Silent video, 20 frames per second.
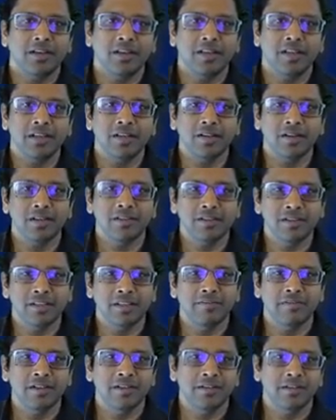And you can see
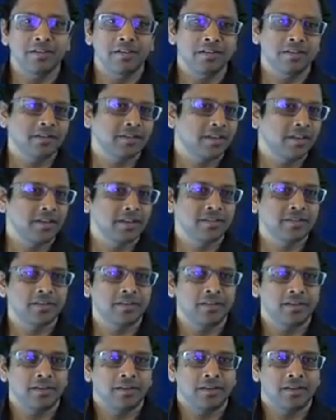even in this case,
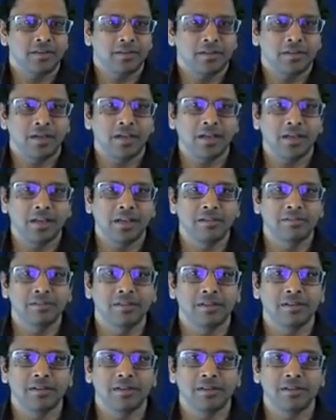the high
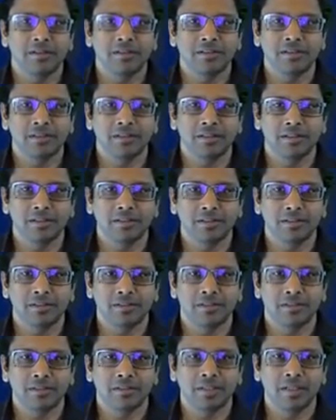
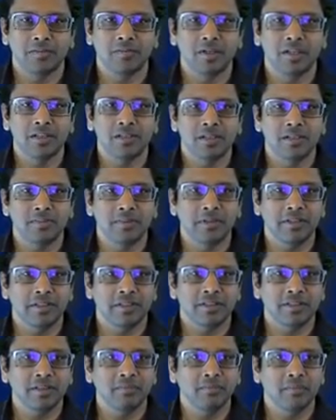level commands are
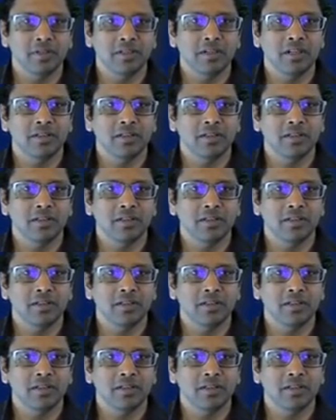pretty simple,